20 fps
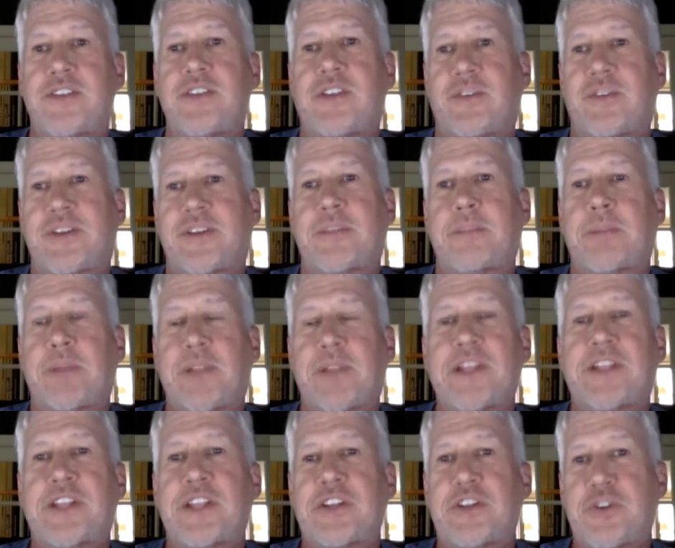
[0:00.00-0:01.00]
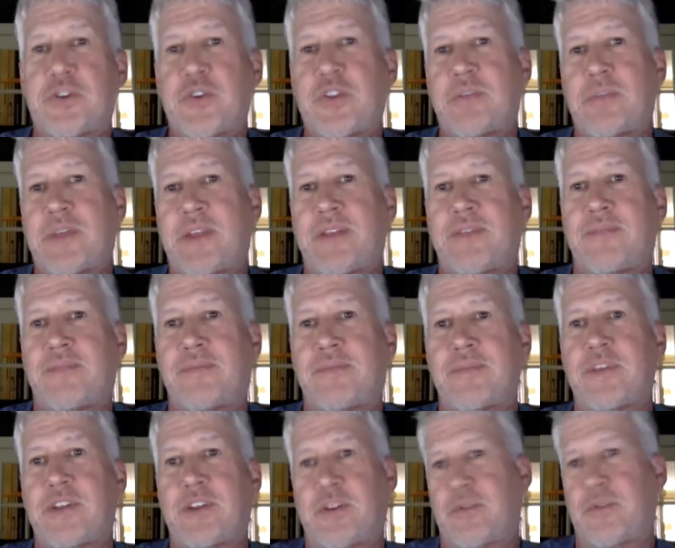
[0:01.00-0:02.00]
to, completely do them in,
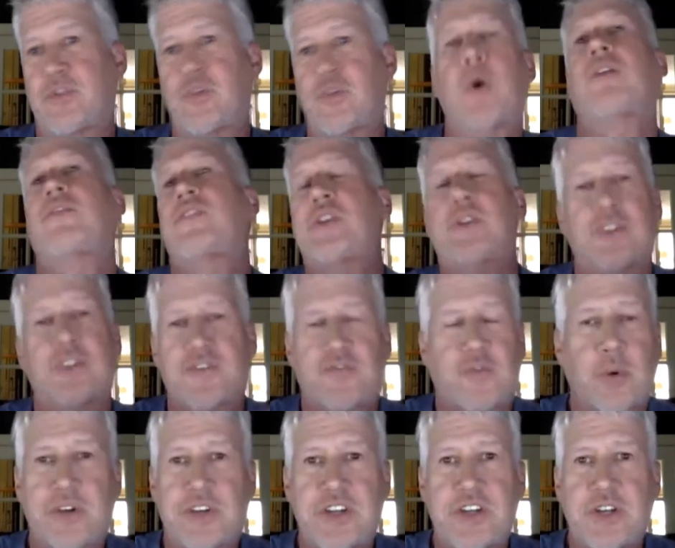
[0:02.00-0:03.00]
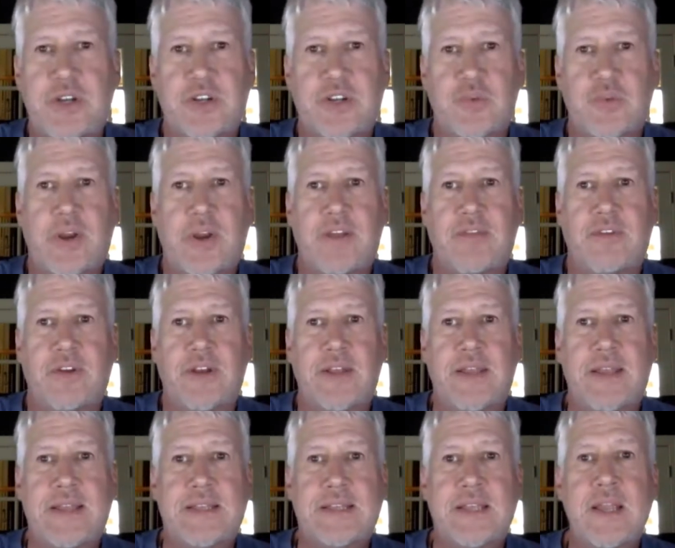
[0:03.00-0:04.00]
12 units, 14 units, whatever it
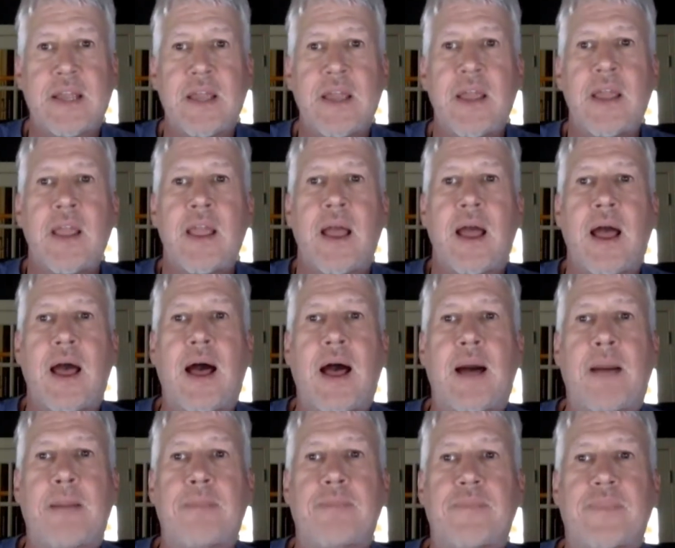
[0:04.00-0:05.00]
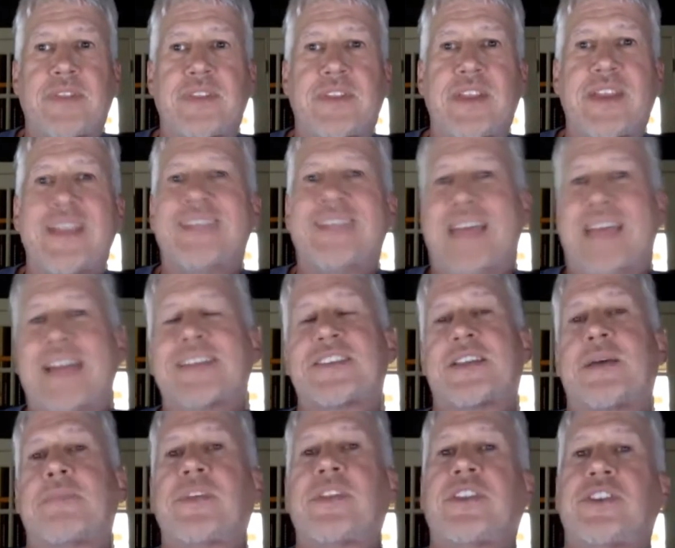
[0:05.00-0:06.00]
is. Is that
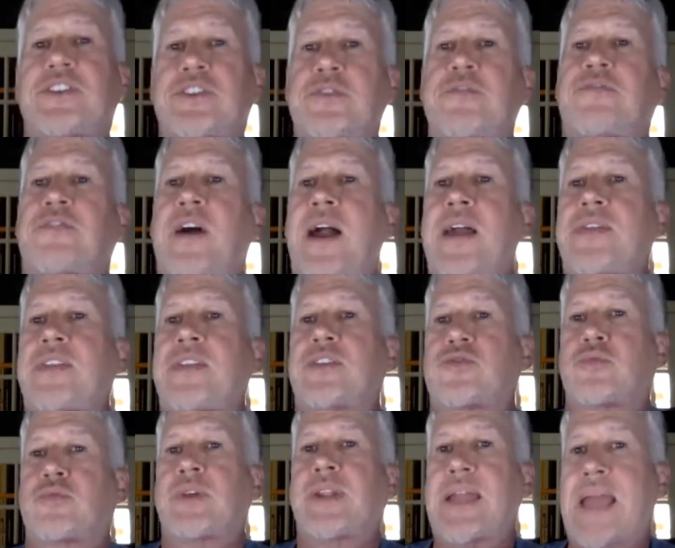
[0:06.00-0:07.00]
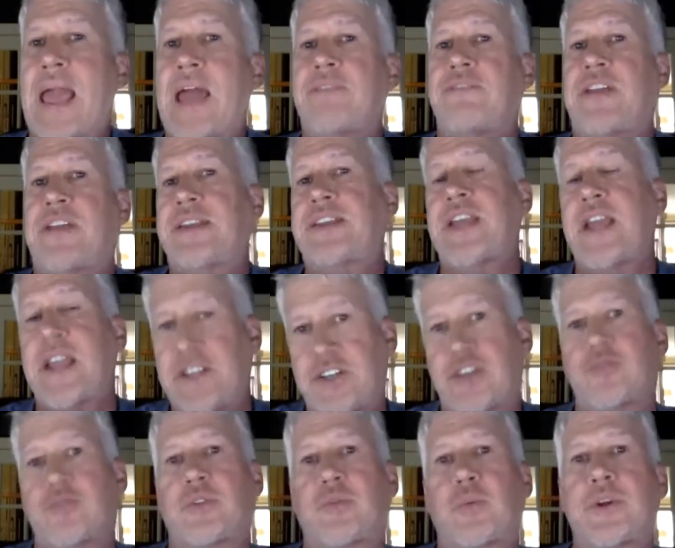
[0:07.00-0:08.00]
something that you find that's really advantageous
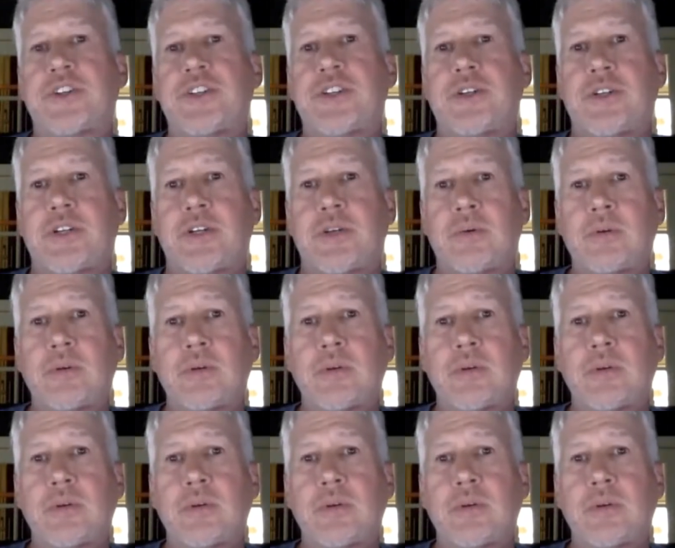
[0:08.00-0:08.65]
with what you do?